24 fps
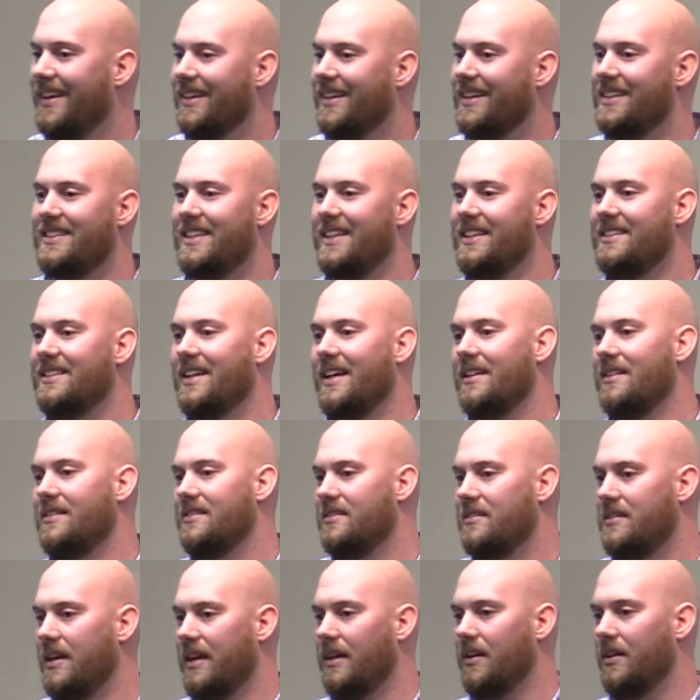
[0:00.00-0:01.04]
Because he said in
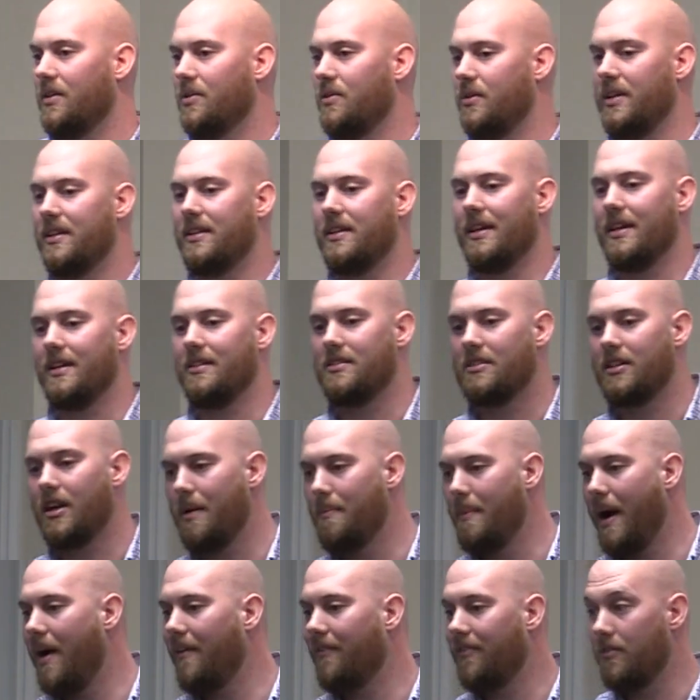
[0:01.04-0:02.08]
2 Corinthians,
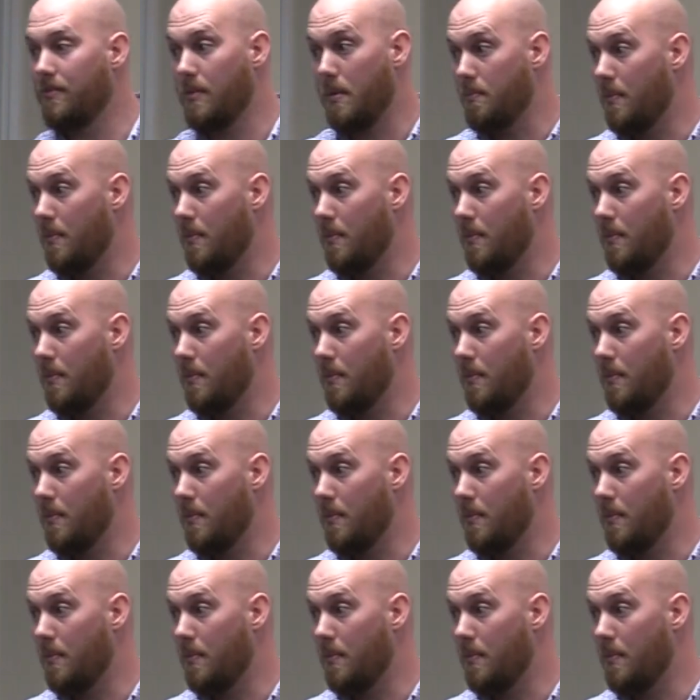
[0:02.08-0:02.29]
"Come out from